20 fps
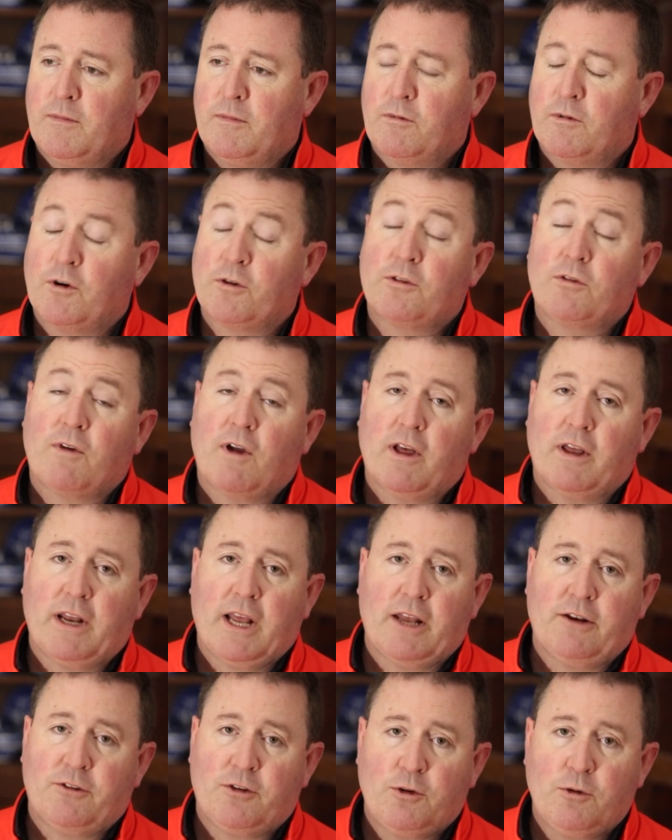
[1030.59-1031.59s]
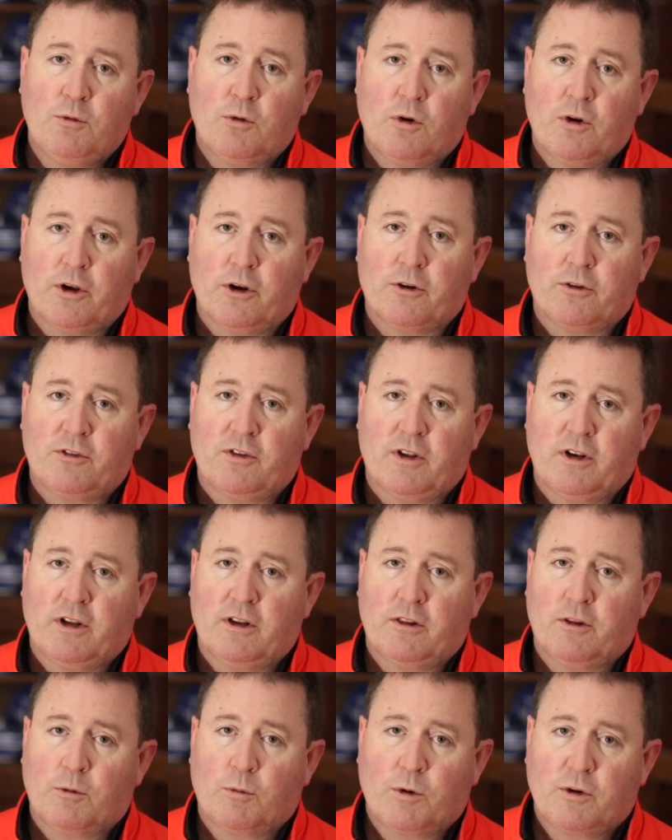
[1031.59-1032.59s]
first of all, it had two lawyers in
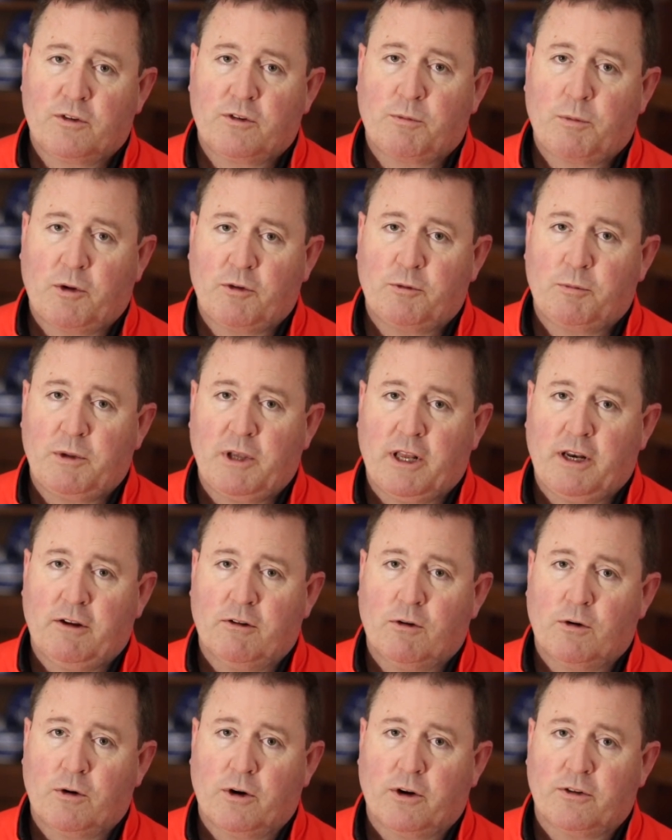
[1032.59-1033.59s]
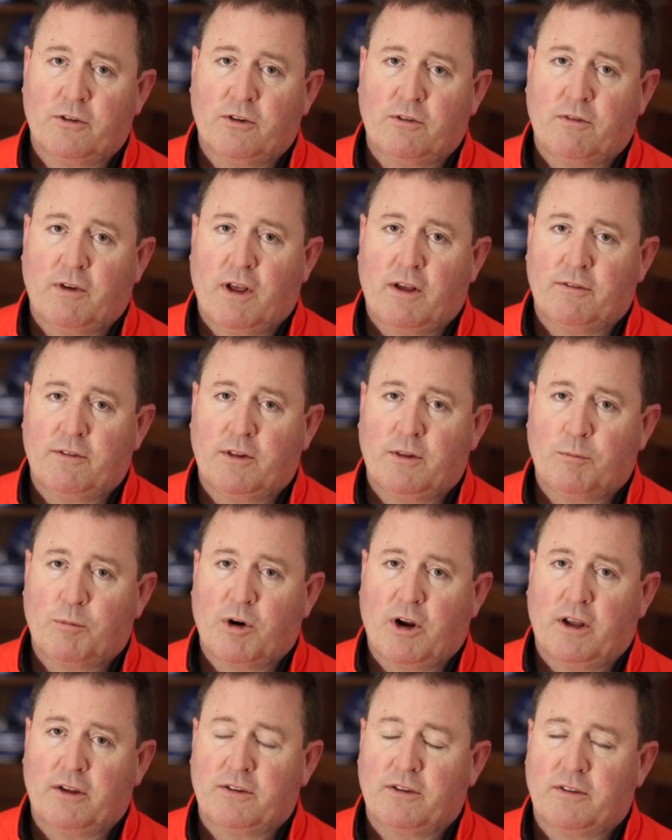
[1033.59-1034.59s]
it, and there weren't supposed to be any lawyers involved in the
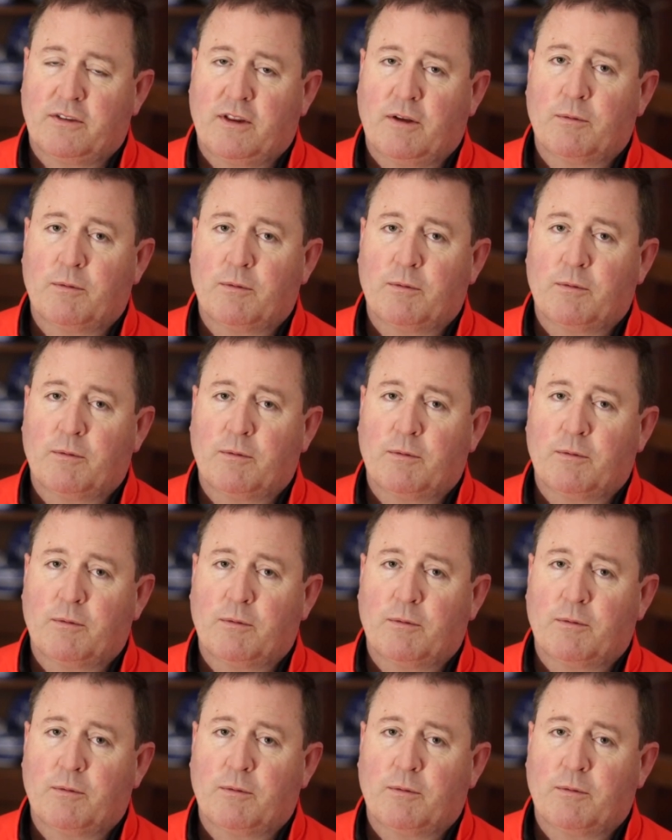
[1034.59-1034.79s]
process.